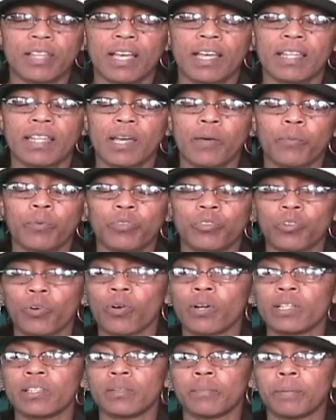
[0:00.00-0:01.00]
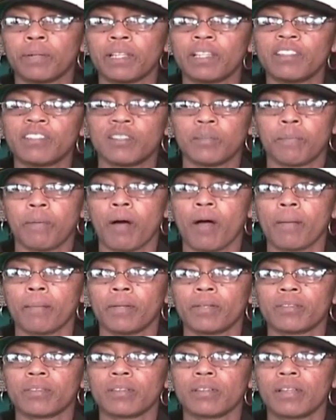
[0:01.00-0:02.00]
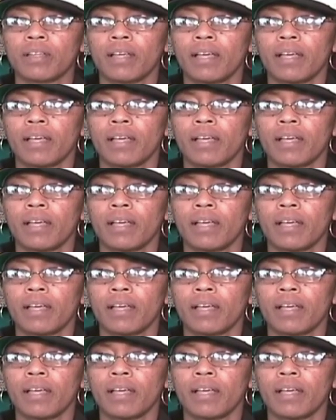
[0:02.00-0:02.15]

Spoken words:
and they will join the police departments.